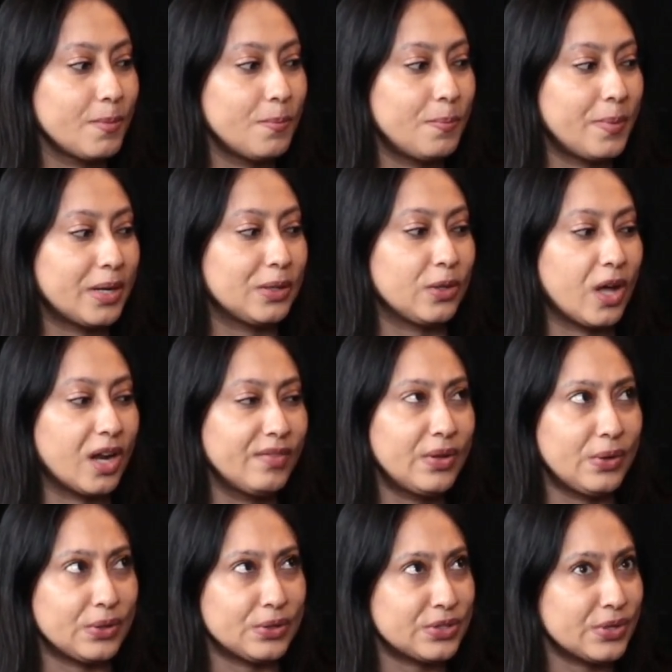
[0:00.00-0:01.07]
But a lot of it
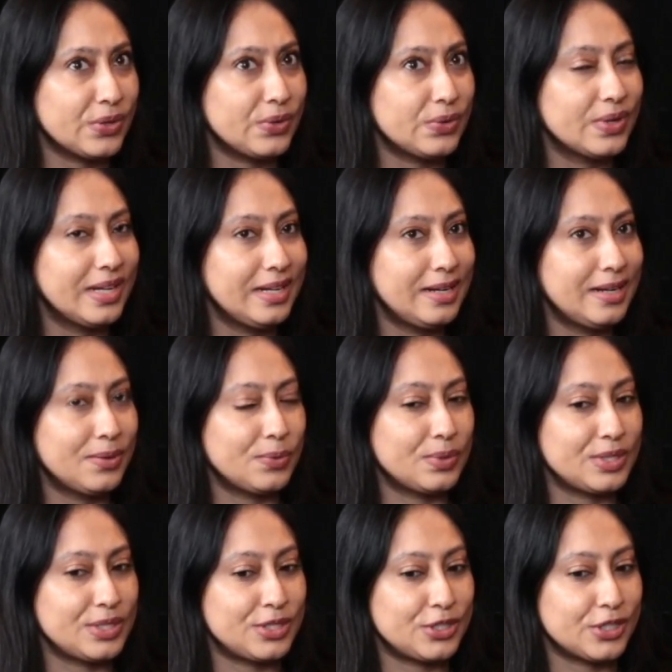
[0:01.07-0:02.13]
also
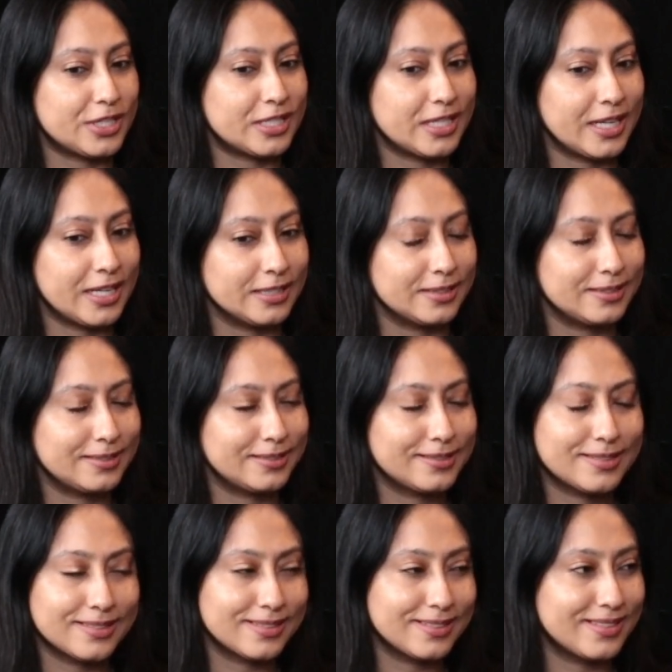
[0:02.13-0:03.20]
was just in
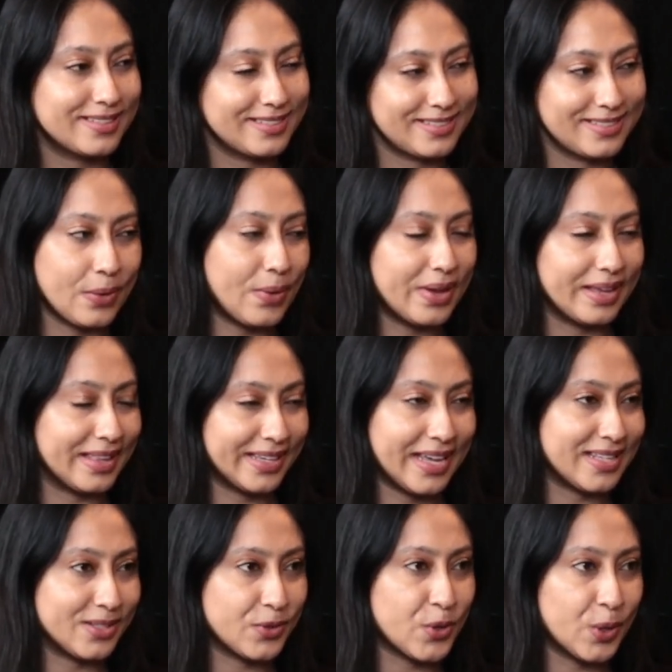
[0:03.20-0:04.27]
going, like as
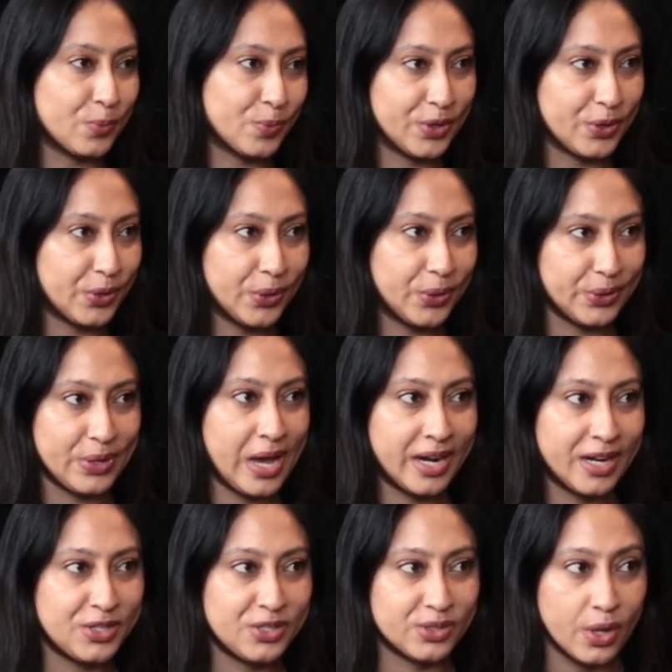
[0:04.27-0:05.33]
a corporate girl, you kind of
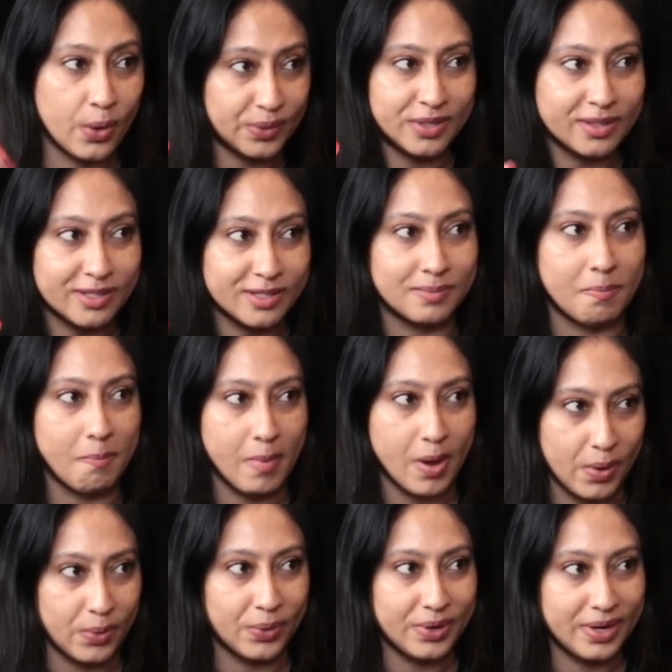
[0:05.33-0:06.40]
just go into this
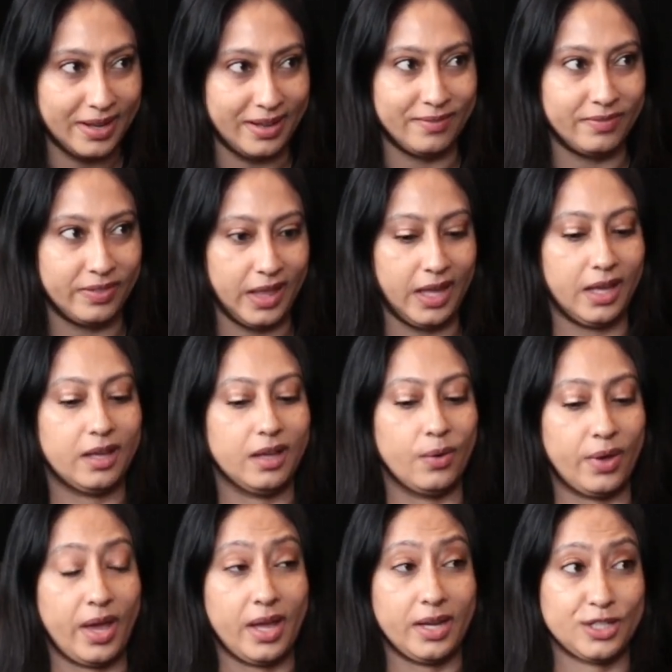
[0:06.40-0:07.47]
mode of like,
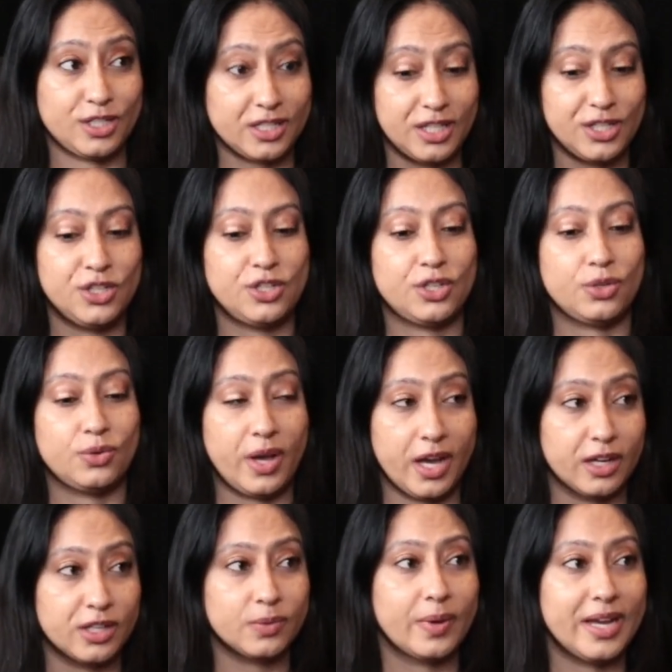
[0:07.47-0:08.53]
okay, I just need to do X,
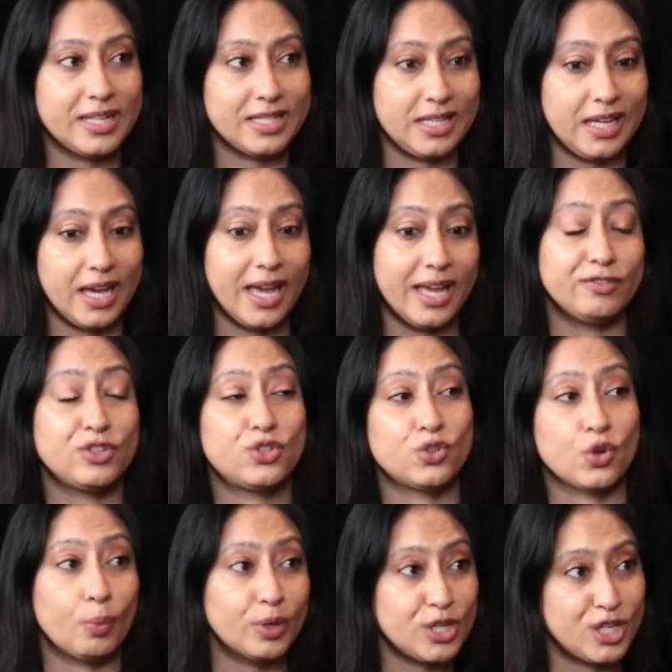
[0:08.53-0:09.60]
Y, Z. I have so
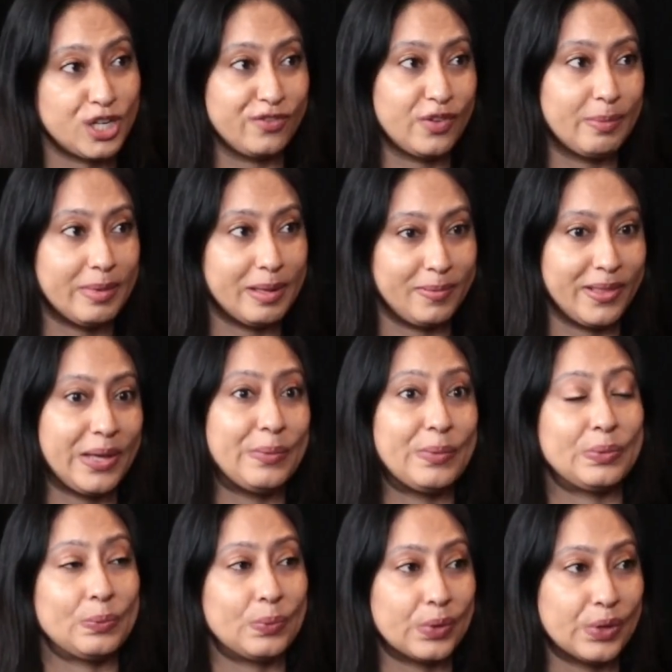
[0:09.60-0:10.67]
much stuff on my plate with
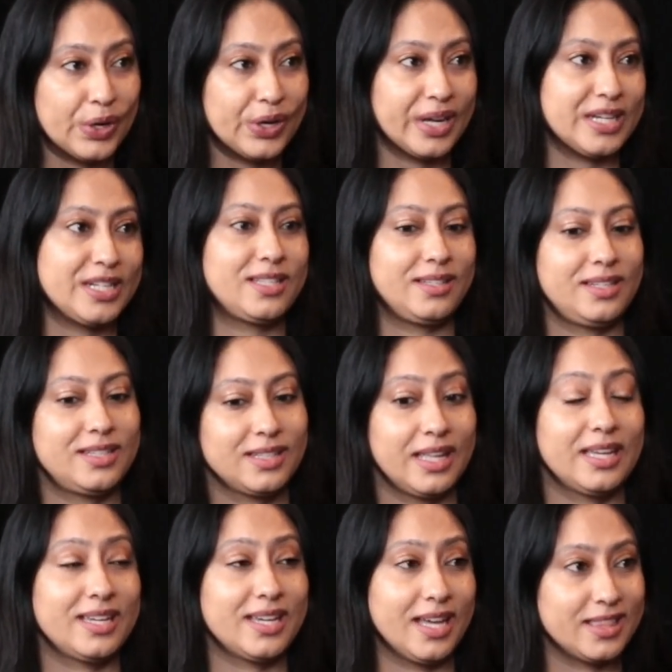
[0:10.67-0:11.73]
work. I just need to
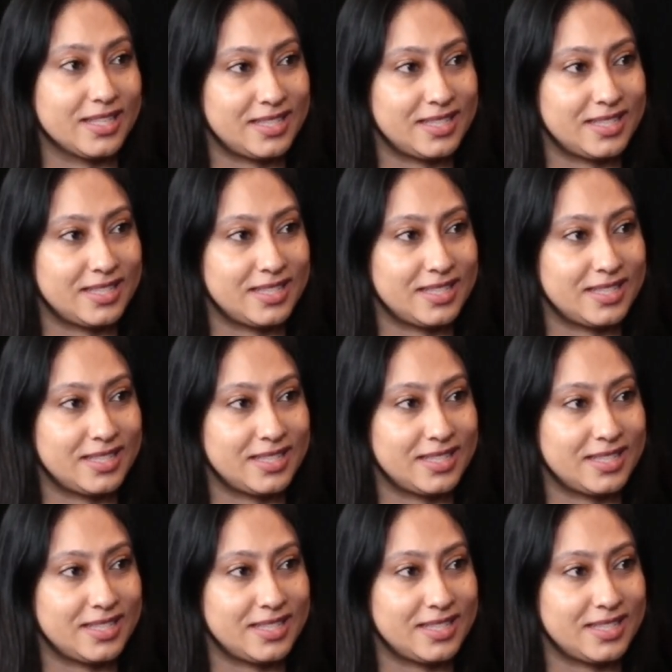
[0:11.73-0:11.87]
like get this